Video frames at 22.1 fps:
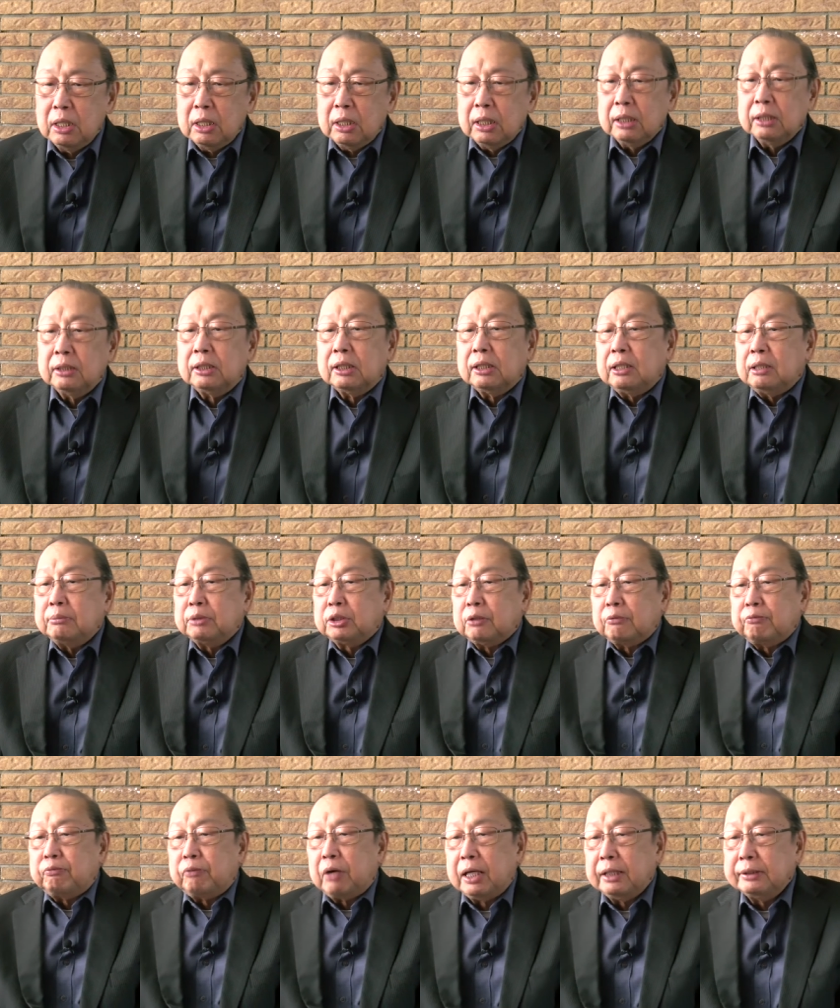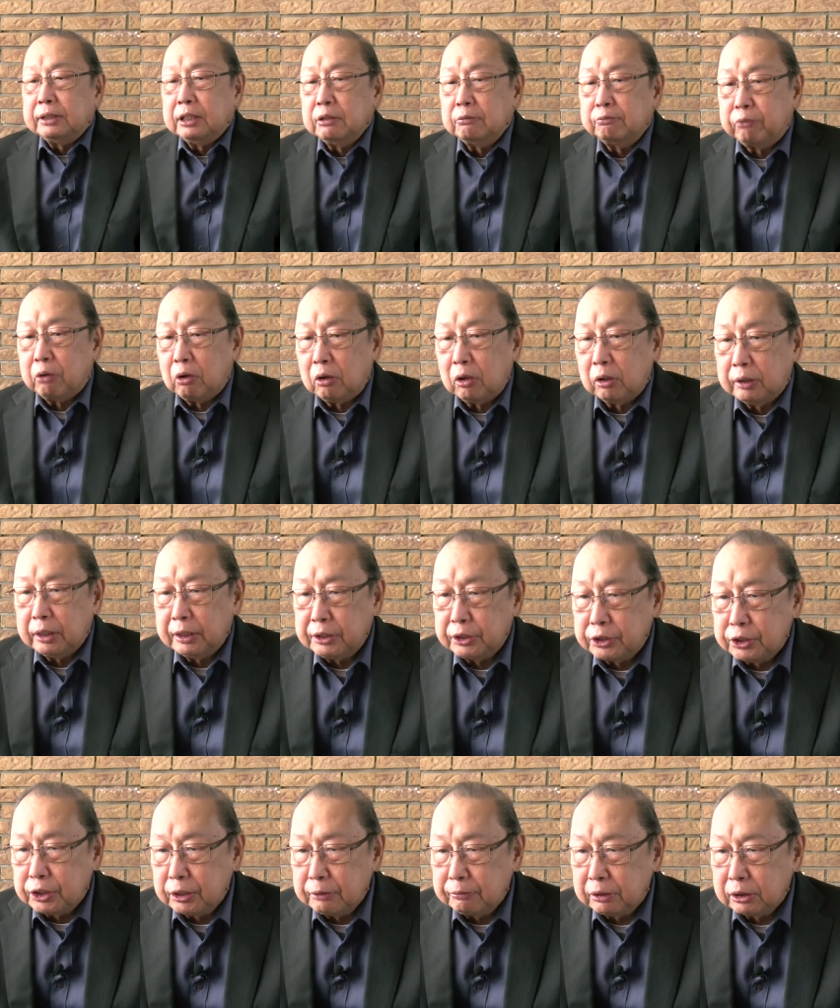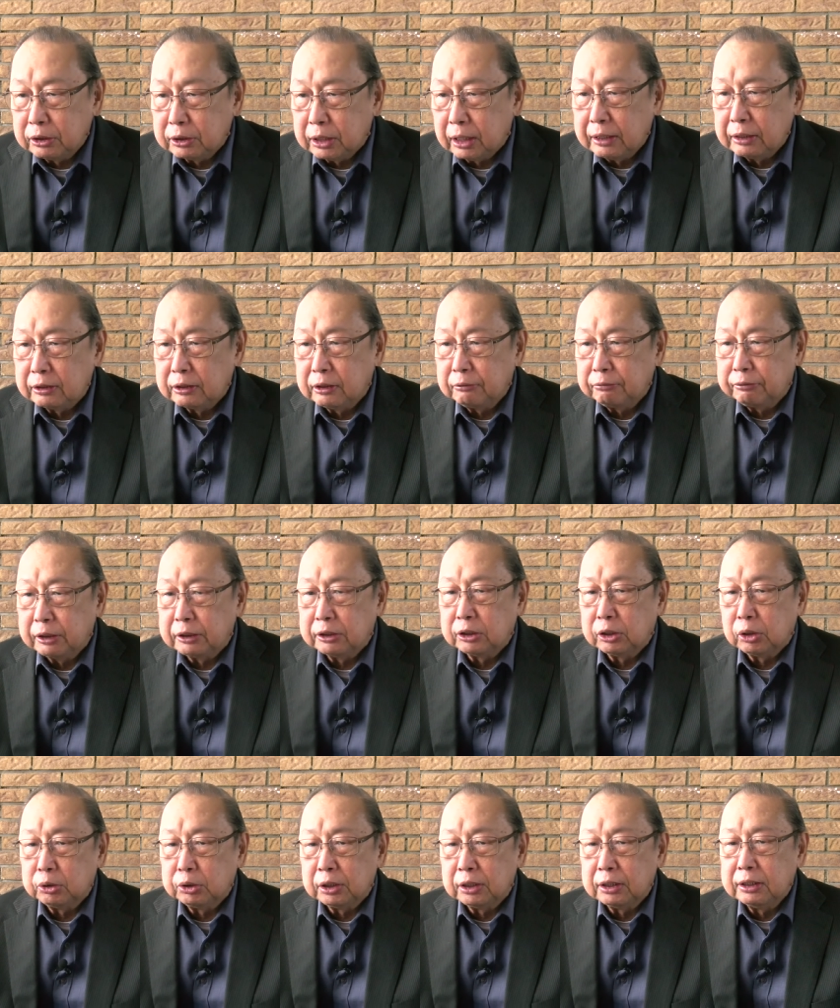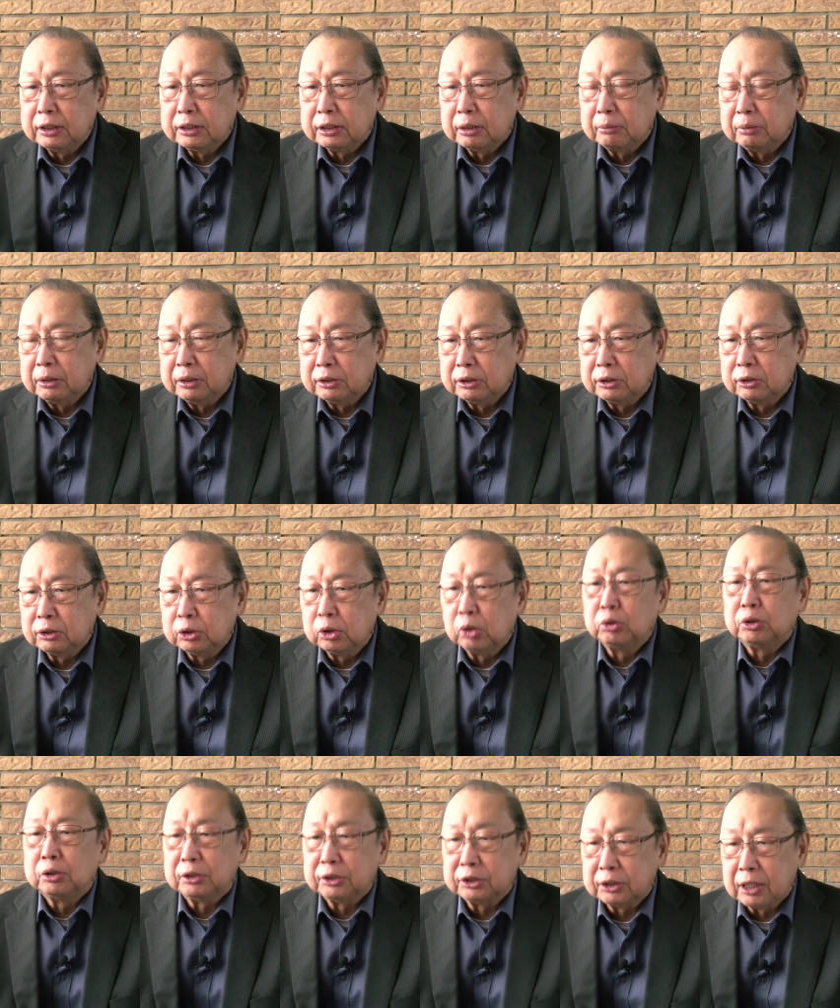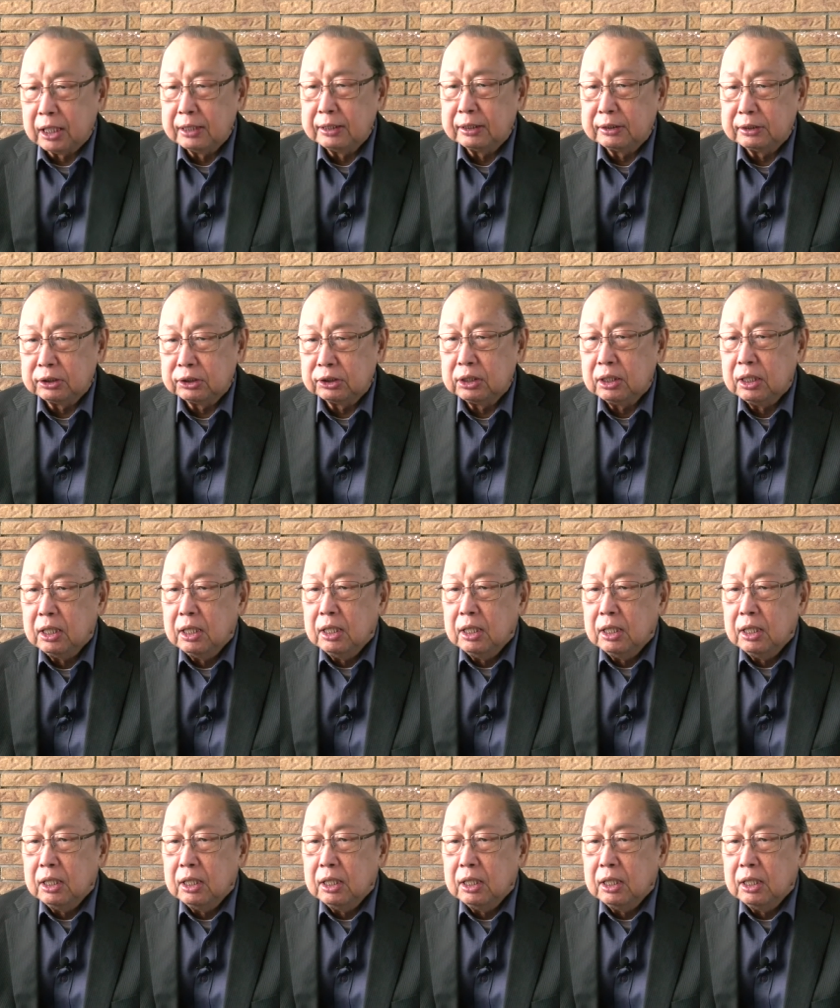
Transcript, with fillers: In terms of fighting for and achieving scientific socialism and social science,